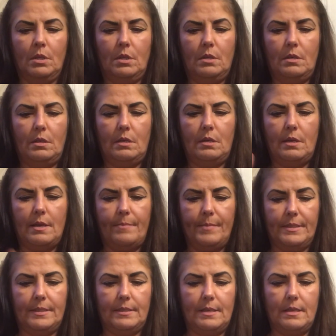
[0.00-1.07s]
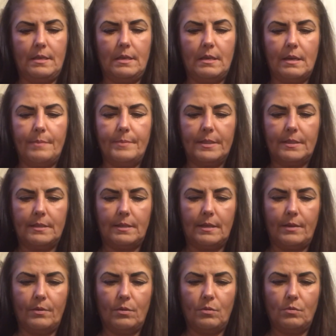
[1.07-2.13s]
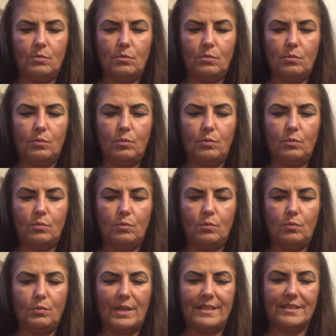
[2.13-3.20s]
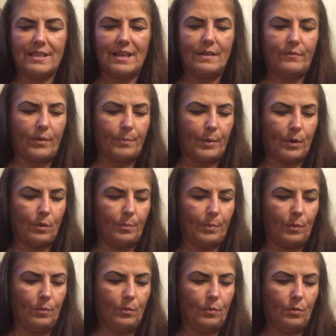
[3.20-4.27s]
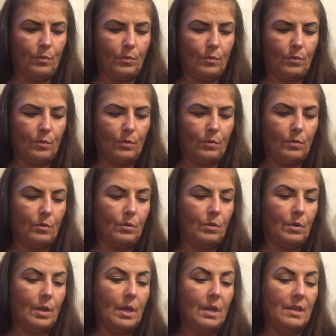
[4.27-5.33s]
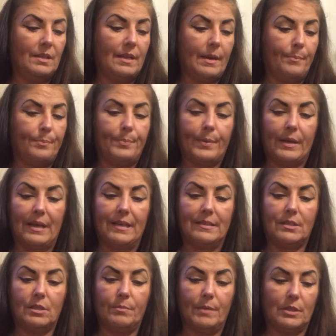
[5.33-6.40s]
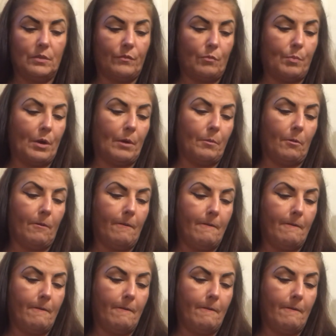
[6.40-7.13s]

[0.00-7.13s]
Let me see. Ooh, that's kind of a purple. Yep, that's too much of a purple.